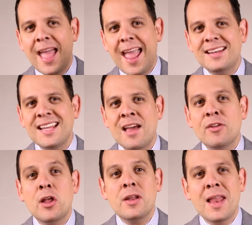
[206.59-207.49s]
and they have
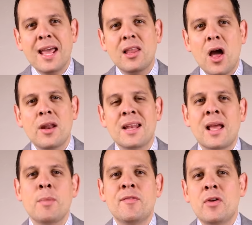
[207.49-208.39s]
a lot of nylon and
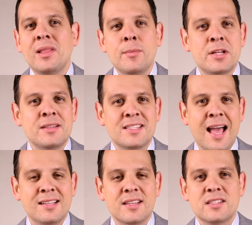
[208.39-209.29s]
come in very limited
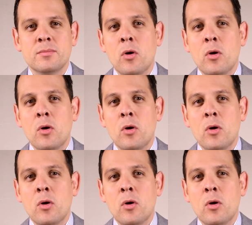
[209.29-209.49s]
sizes.